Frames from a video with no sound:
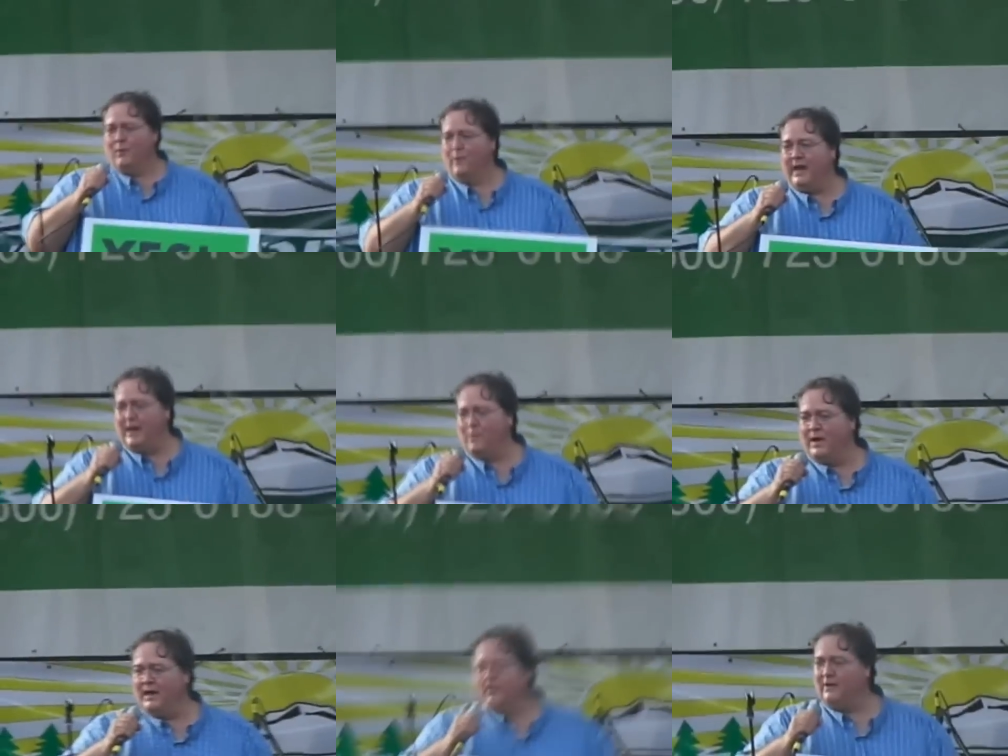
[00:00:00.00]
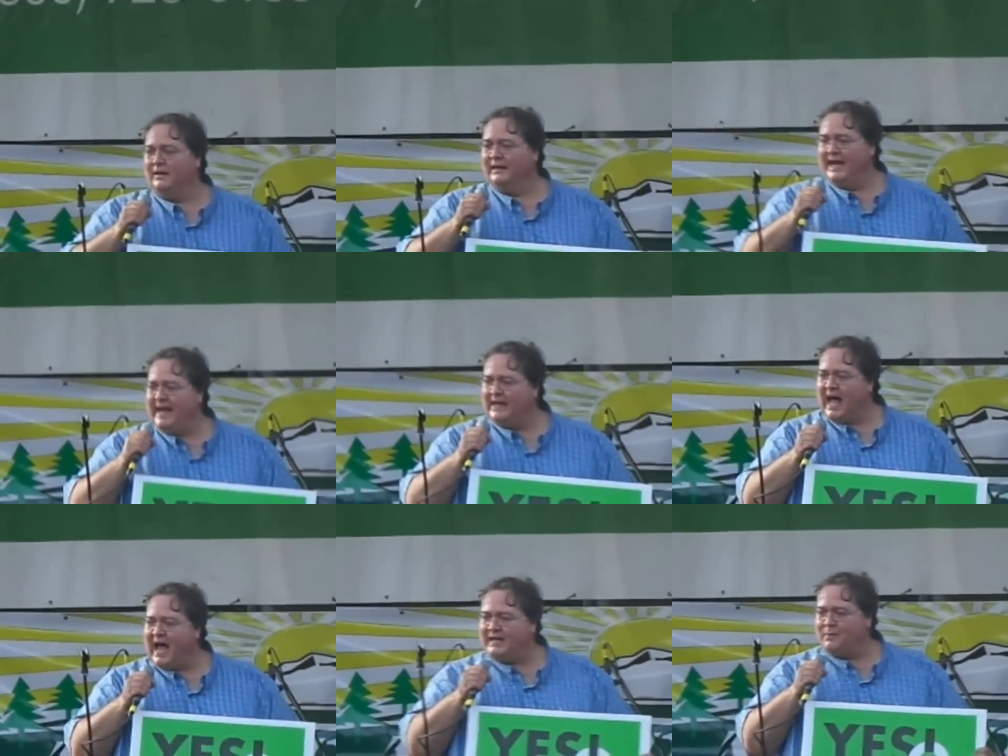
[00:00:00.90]
We will
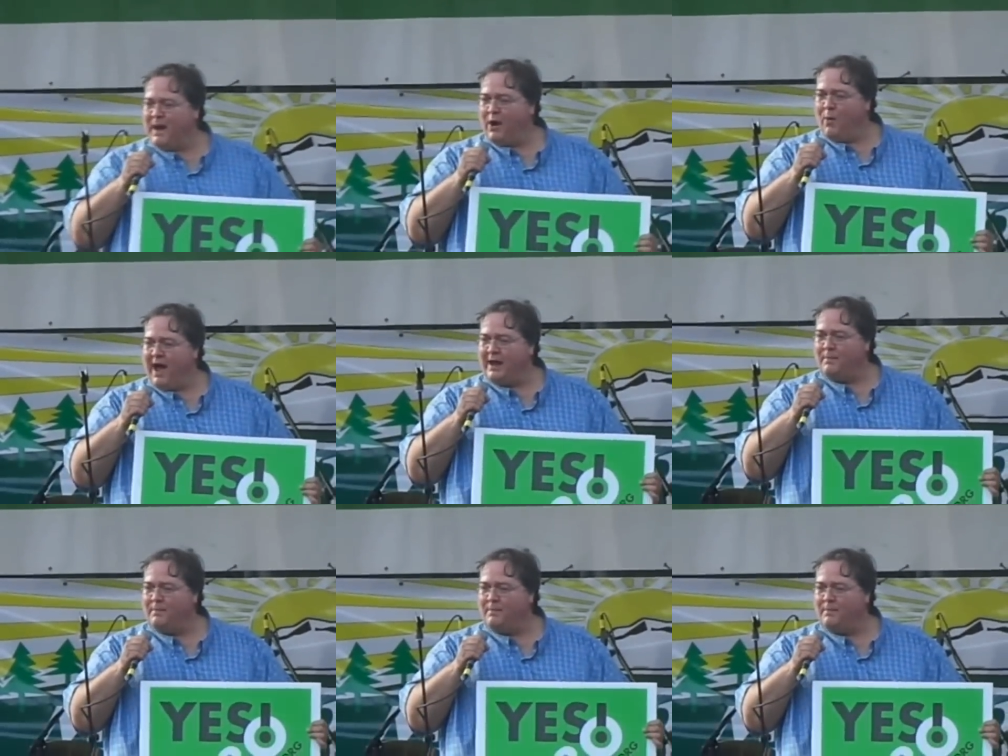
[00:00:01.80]
legalize marijuana,